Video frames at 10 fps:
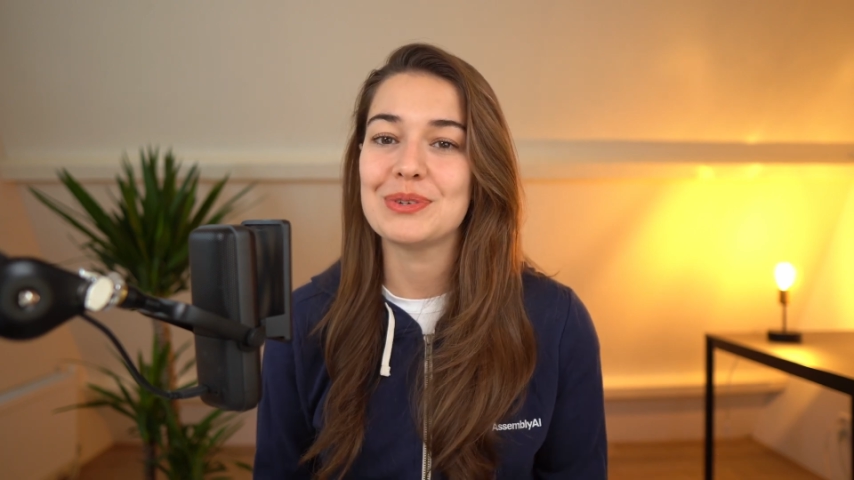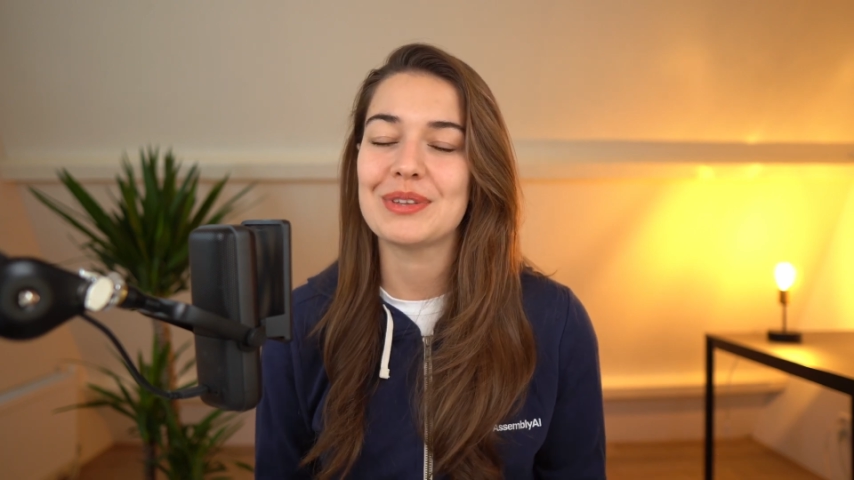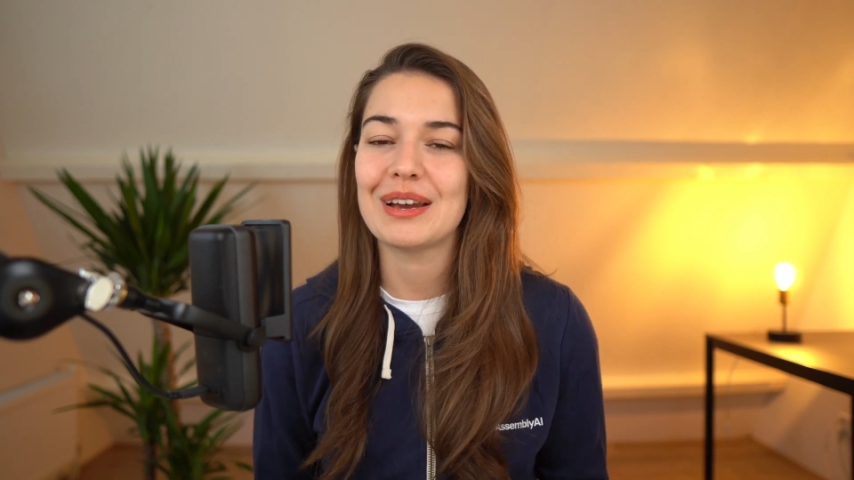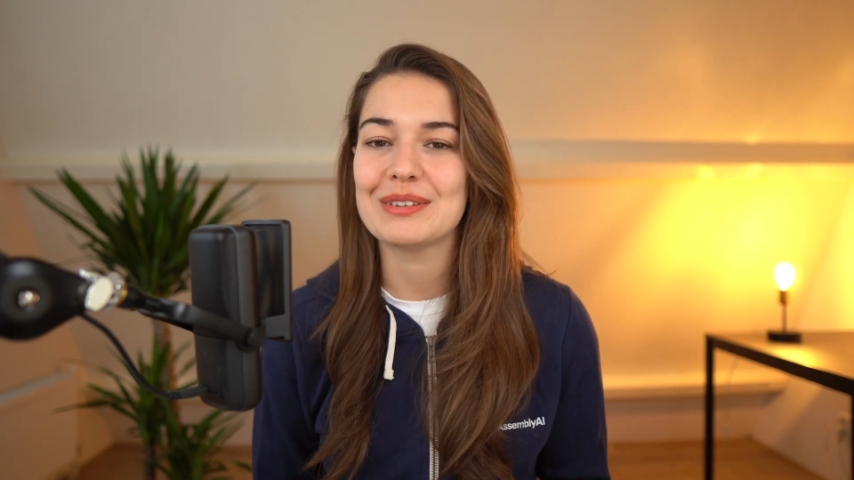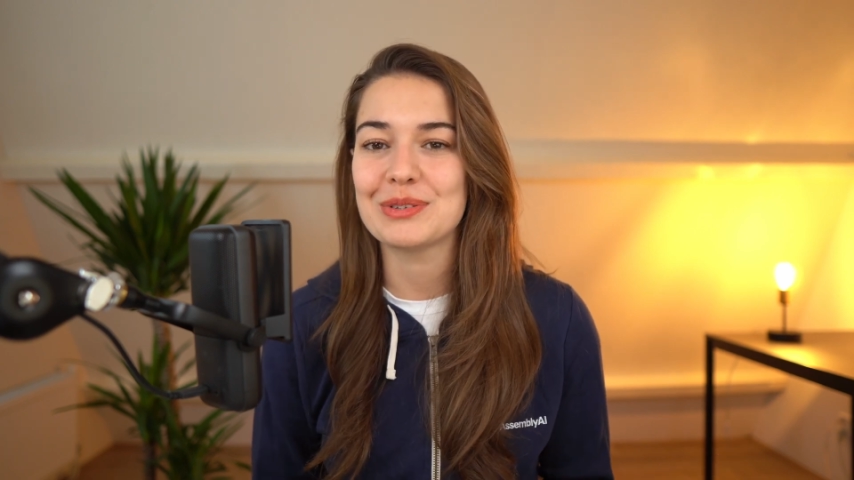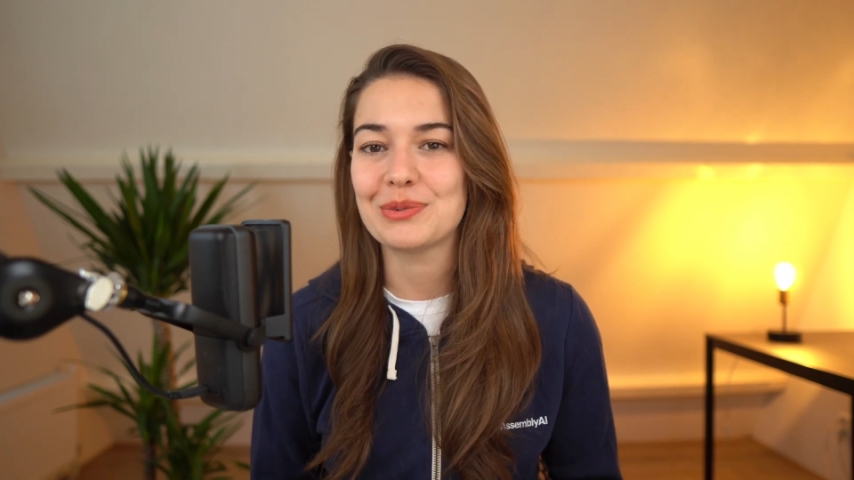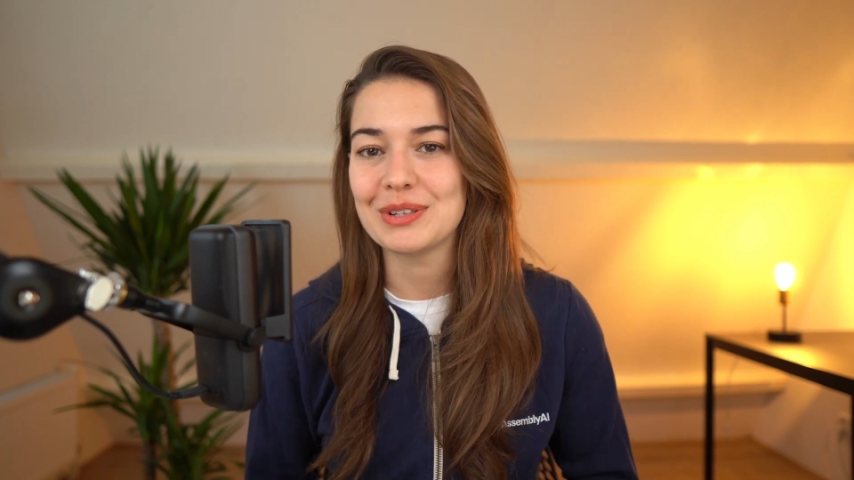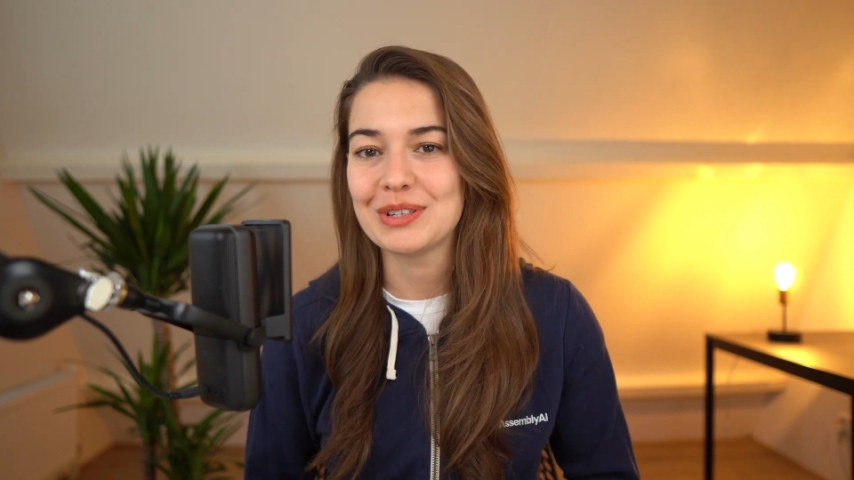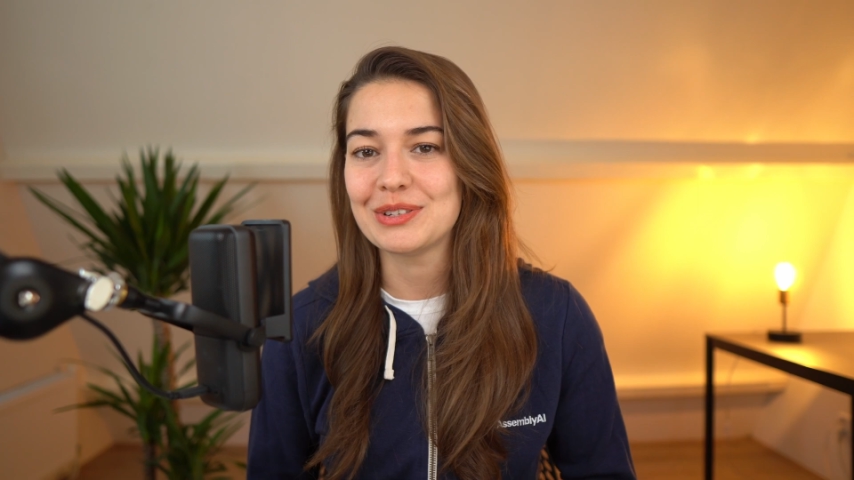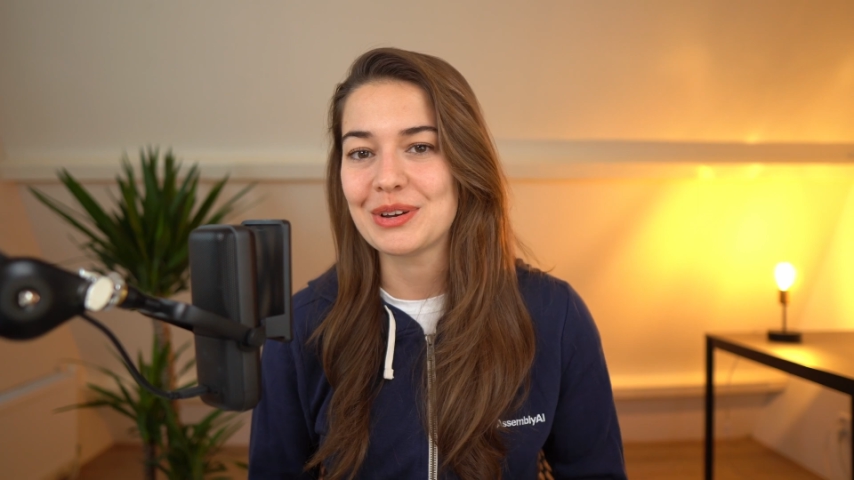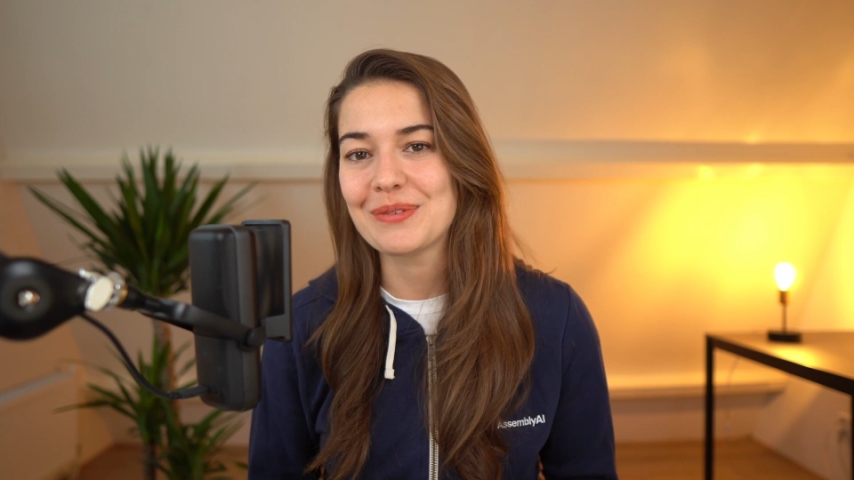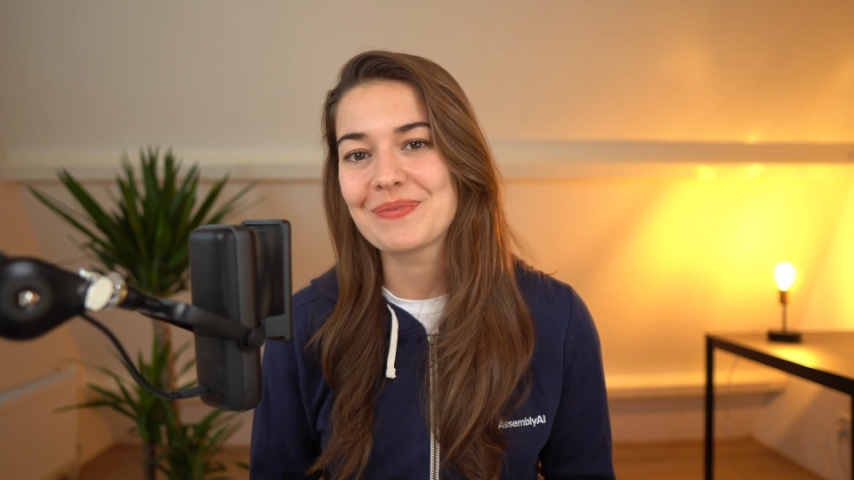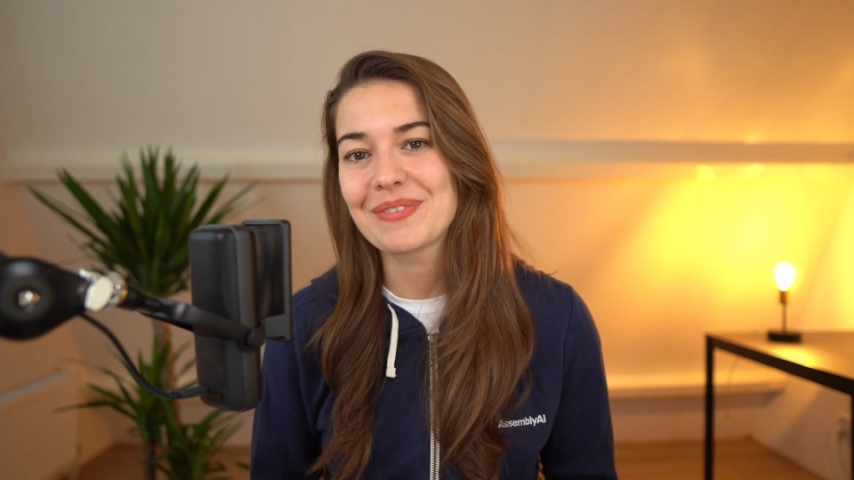2022.